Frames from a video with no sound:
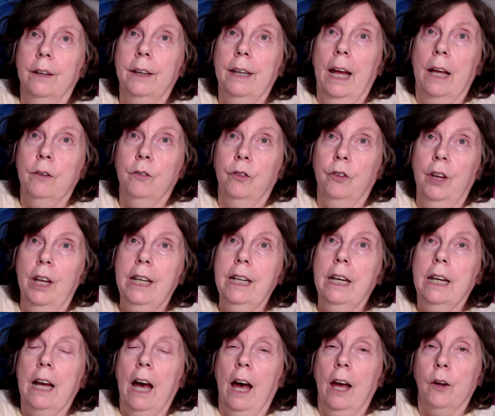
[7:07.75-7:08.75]
That
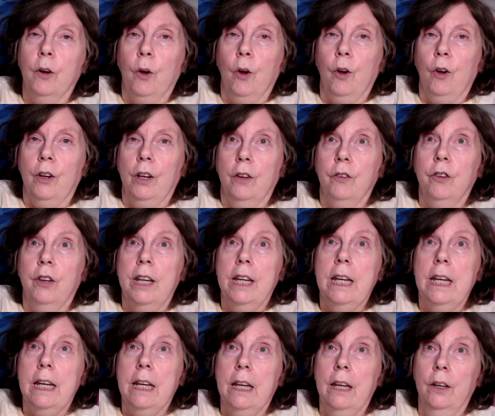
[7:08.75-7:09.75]
singing I heard as
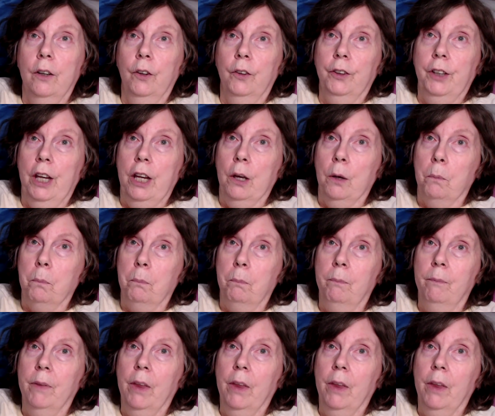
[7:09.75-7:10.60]
he healed him.